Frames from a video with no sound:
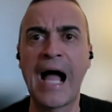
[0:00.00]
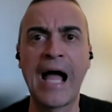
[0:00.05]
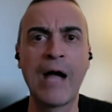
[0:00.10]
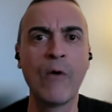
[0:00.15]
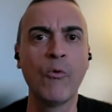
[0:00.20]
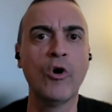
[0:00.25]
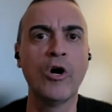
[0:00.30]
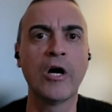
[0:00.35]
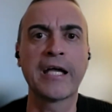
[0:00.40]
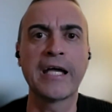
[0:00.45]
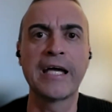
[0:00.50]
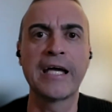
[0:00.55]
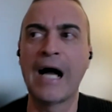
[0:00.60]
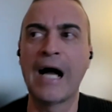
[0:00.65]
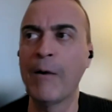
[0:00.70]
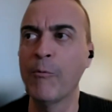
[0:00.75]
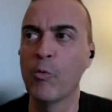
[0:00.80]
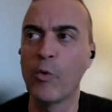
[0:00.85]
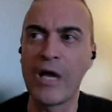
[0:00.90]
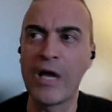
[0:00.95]
I walk
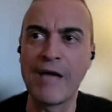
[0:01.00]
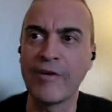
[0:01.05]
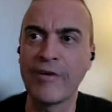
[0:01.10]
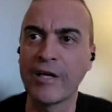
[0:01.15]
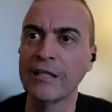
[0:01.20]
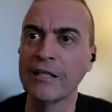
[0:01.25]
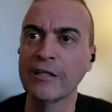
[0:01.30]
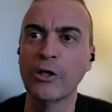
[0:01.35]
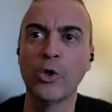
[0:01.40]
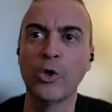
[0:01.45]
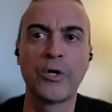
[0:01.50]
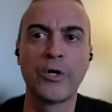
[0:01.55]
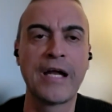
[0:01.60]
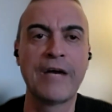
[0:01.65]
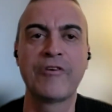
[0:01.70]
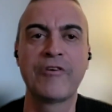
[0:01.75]
in, I'm waving hello to